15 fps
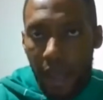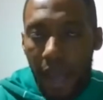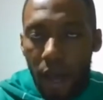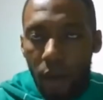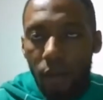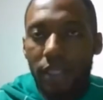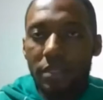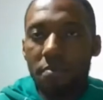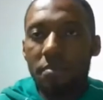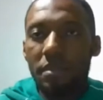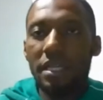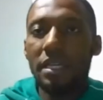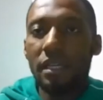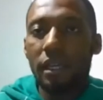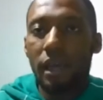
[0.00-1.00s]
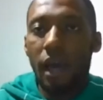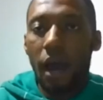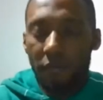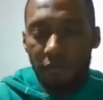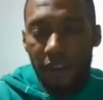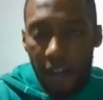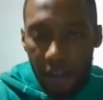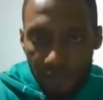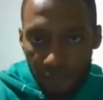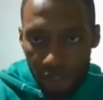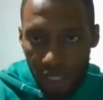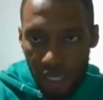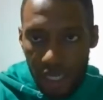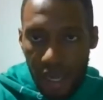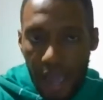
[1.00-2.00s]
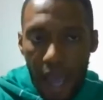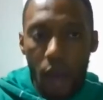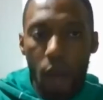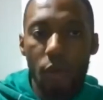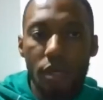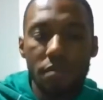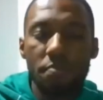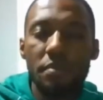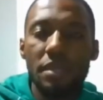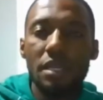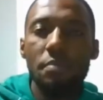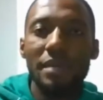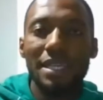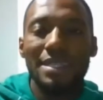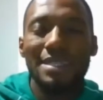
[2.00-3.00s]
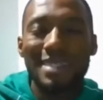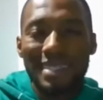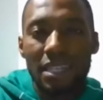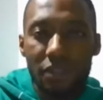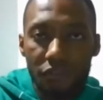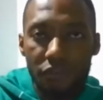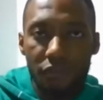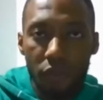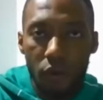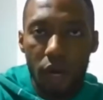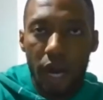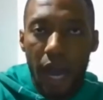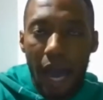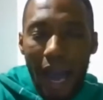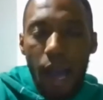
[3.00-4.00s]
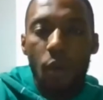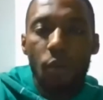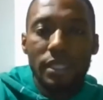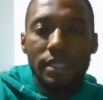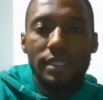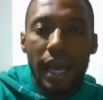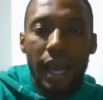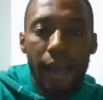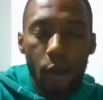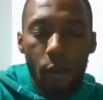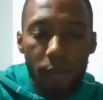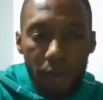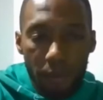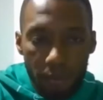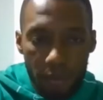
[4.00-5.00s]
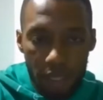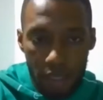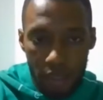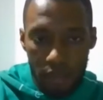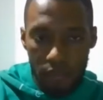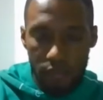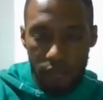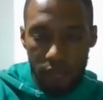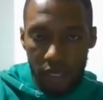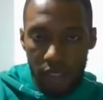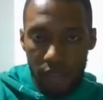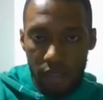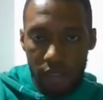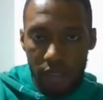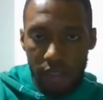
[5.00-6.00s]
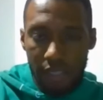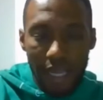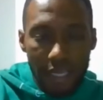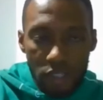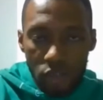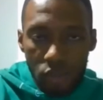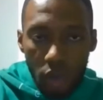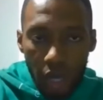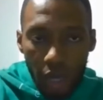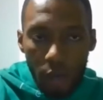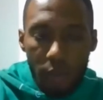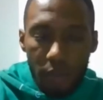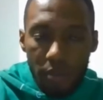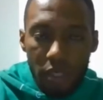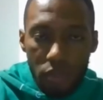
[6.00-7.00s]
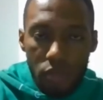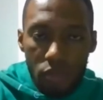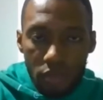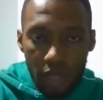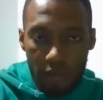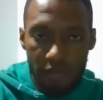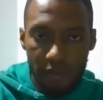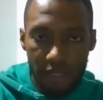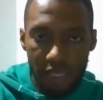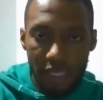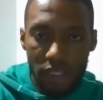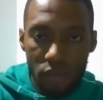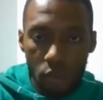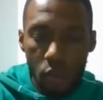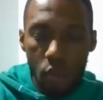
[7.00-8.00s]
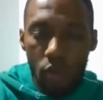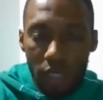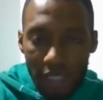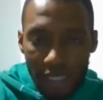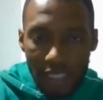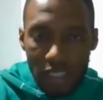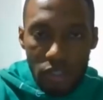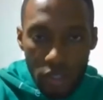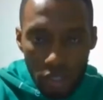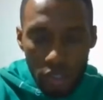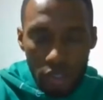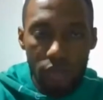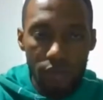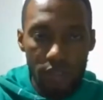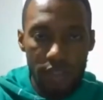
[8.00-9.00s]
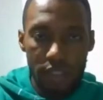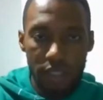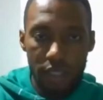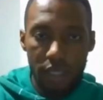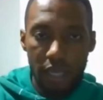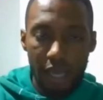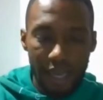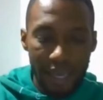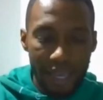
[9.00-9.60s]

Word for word: How is me, I'm five foot nine, how is me being six foot, how is that helping me, right? That is not helping me do nothing. It's all an insecurity.